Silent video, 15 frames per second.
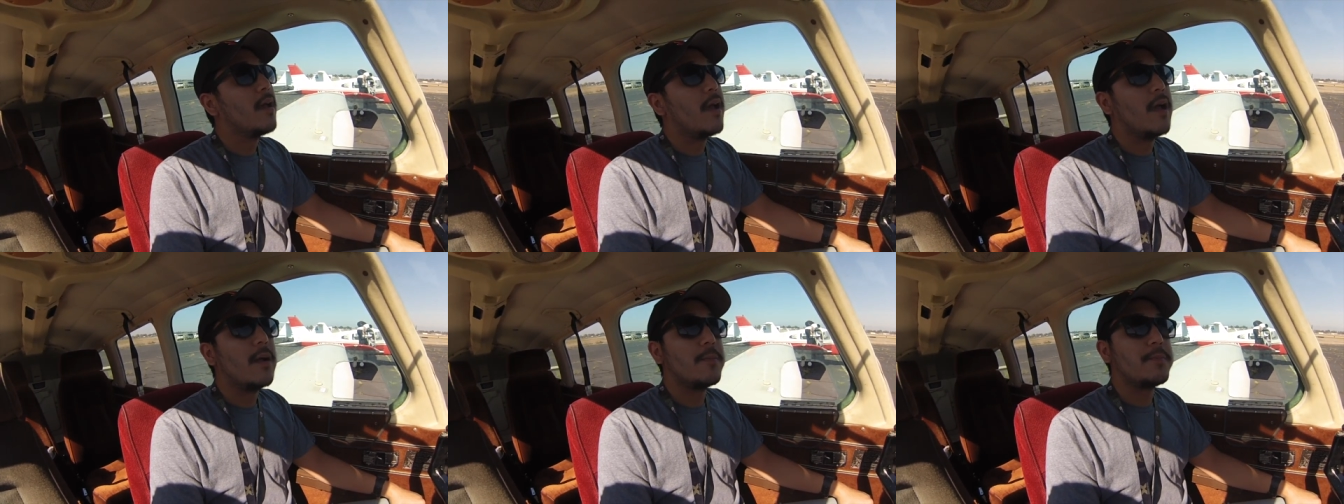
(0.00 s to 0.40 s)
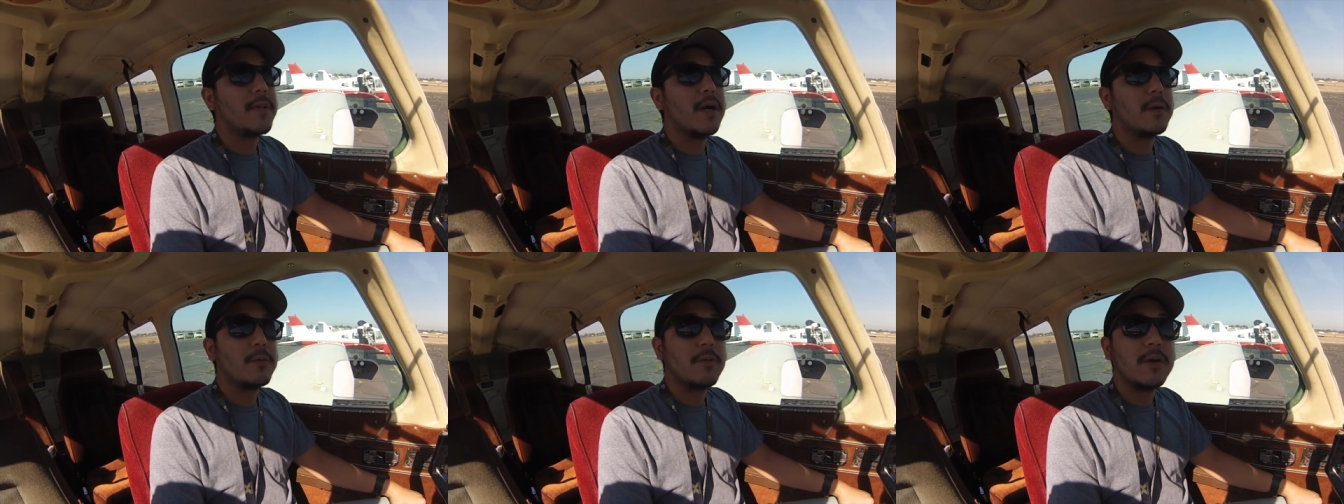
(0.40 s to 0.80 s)
and
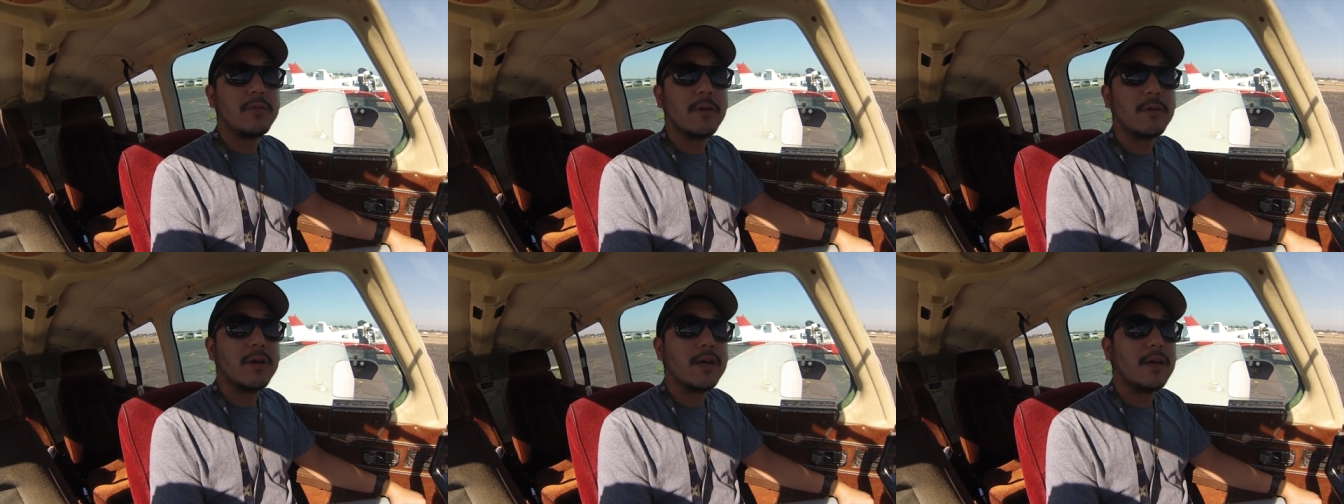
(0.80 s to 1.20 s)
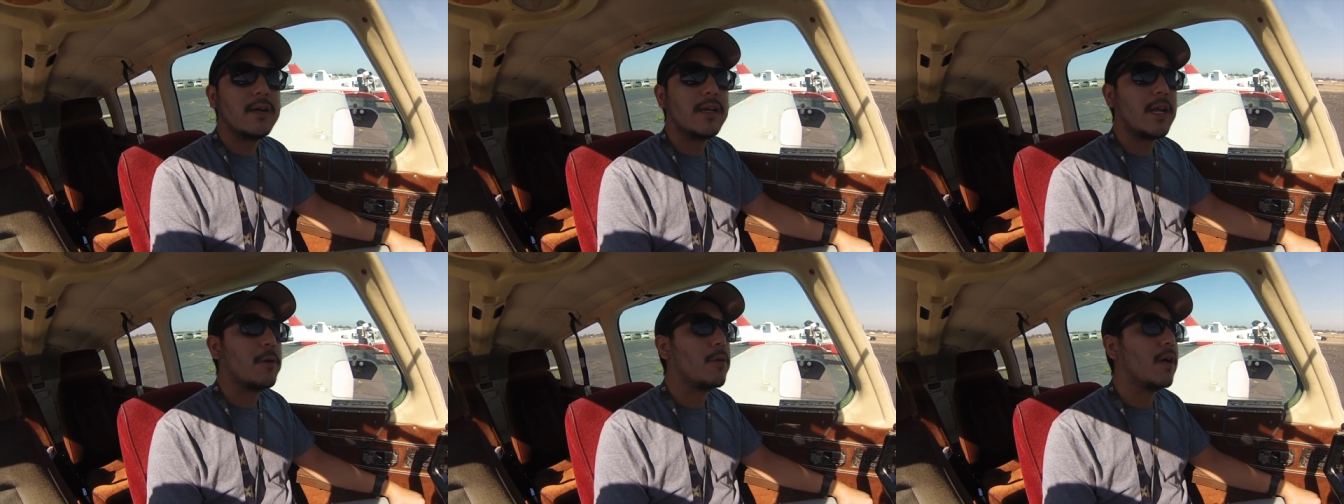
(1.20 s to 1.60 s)
part 141
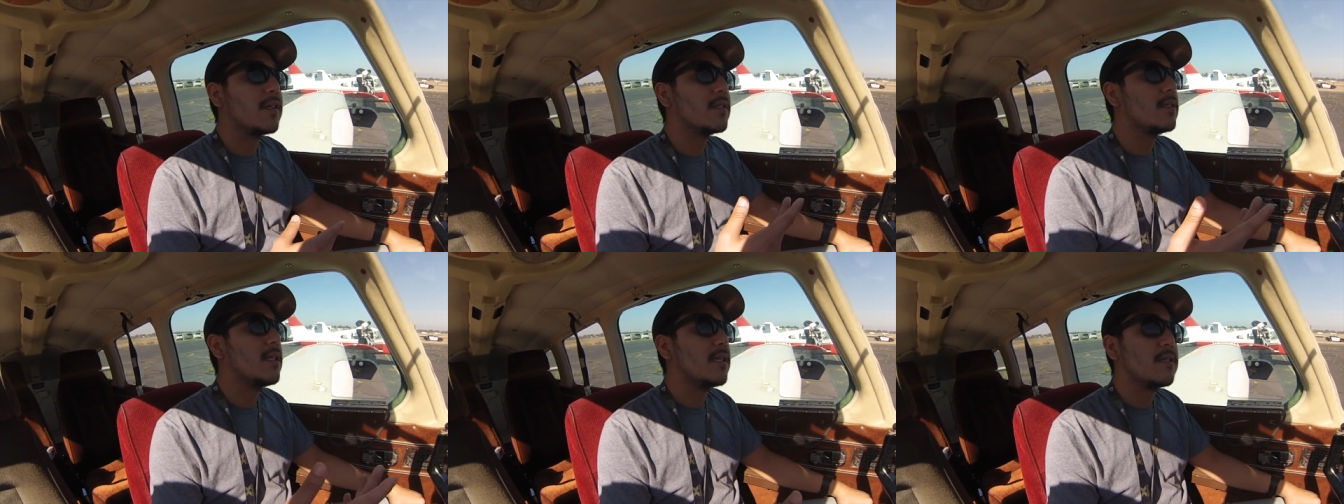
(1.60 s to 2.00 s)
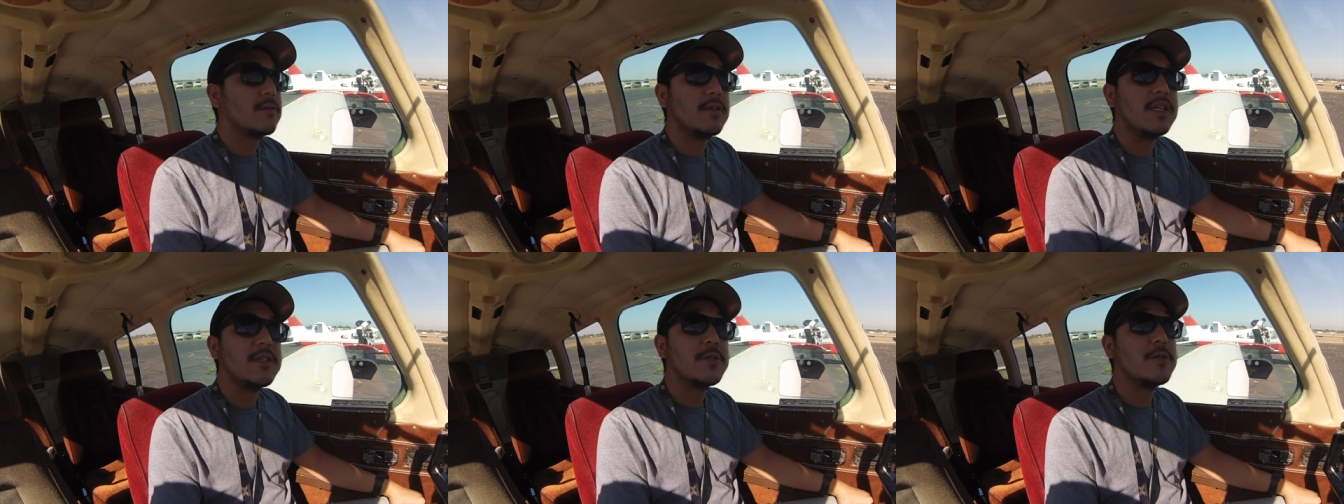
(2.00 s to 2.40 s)
required the
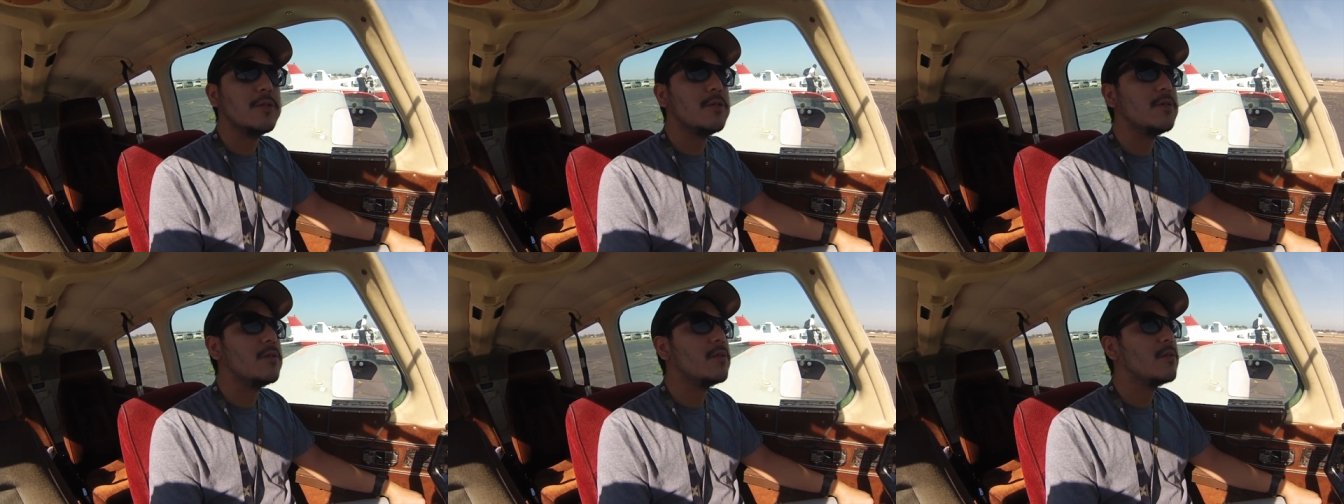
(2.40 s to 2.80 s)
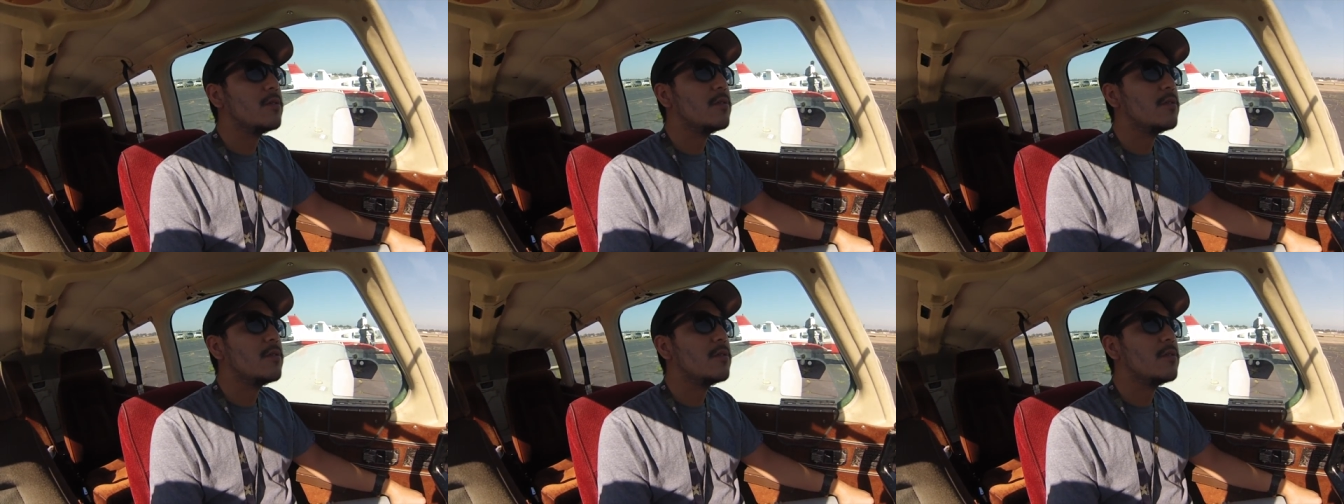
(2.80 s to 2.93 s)
student to